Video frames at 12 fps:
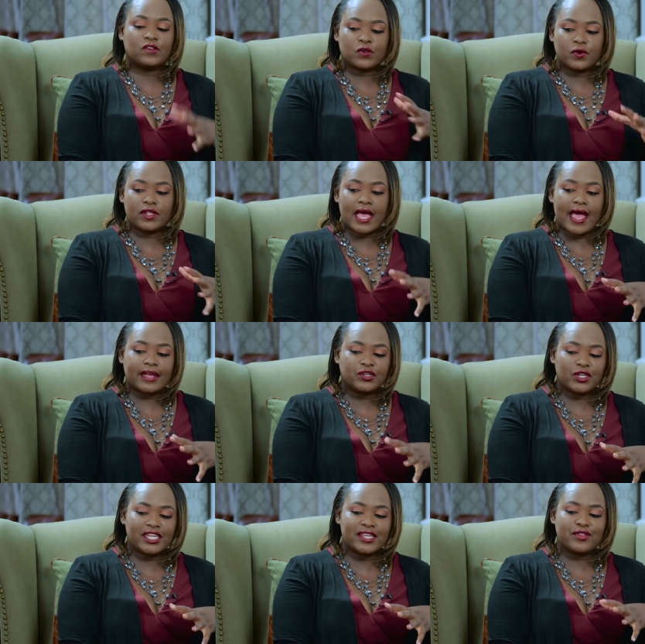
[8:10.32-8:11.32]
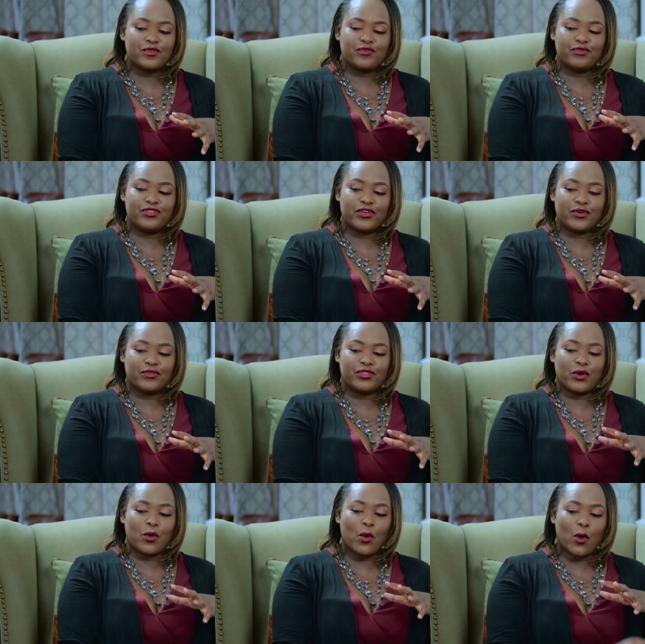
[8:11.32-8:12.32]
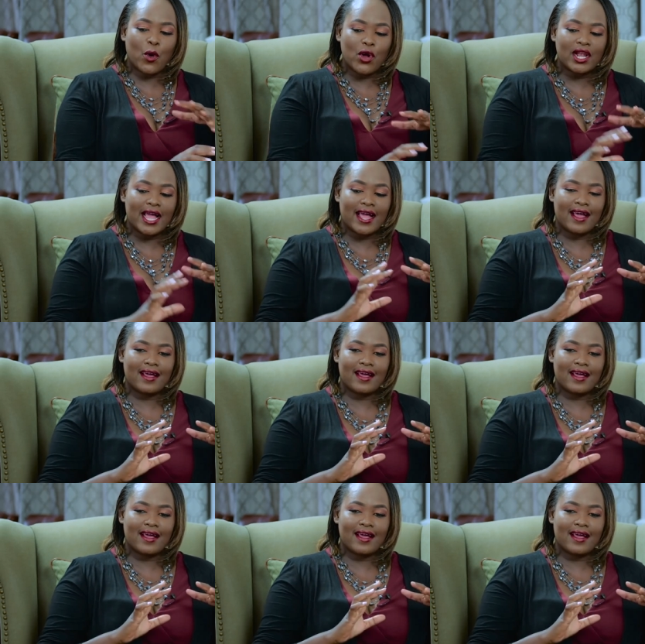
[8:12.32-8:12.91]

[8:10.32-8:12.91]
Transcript: And so actually the whole